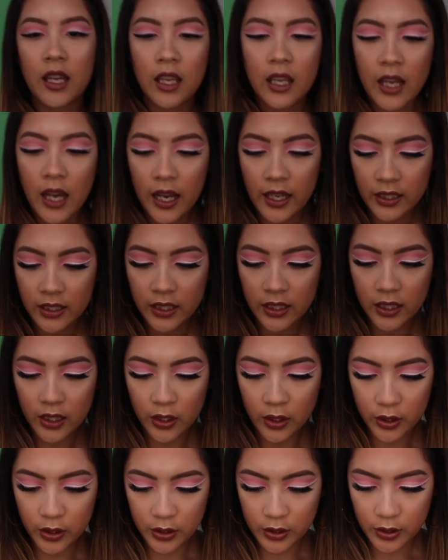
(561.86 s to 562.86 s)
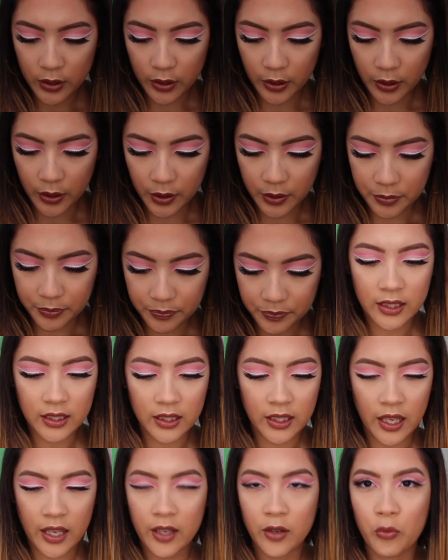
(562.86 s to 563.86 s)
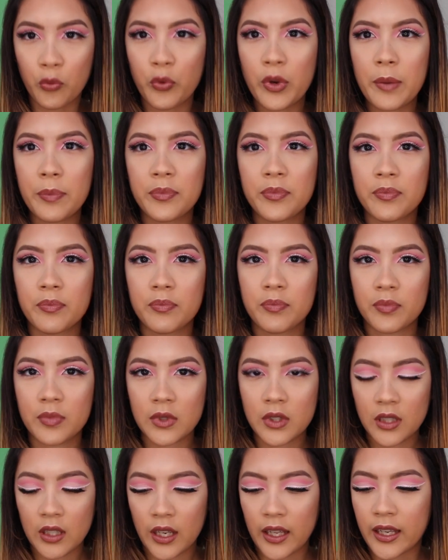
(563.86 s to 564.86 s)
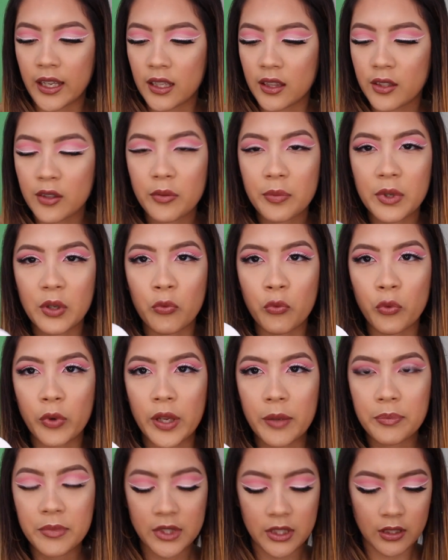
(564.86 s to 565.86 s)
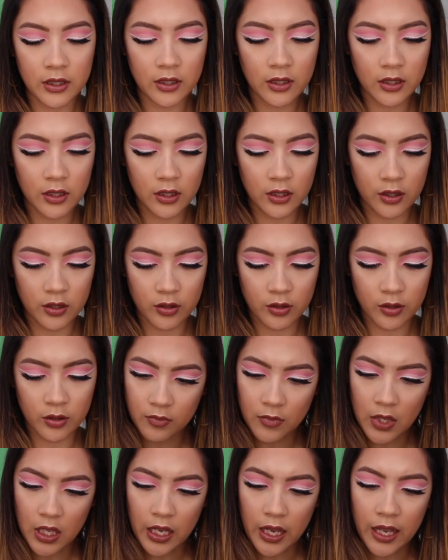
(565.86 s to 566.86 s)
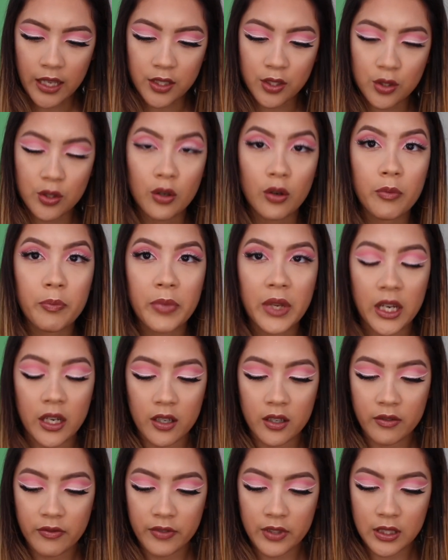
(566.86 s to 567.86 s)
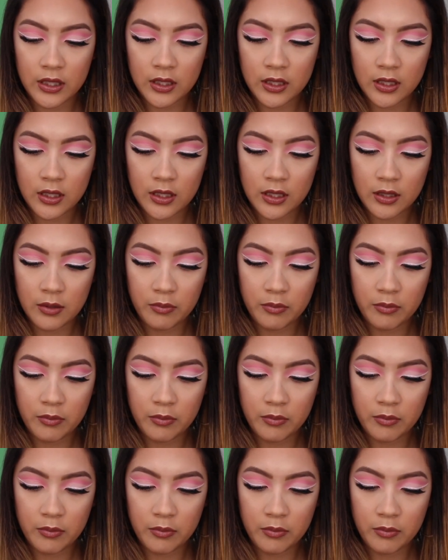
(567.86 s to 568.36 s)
it kind of looks like whipped, like a little bit whipped. It has no parabens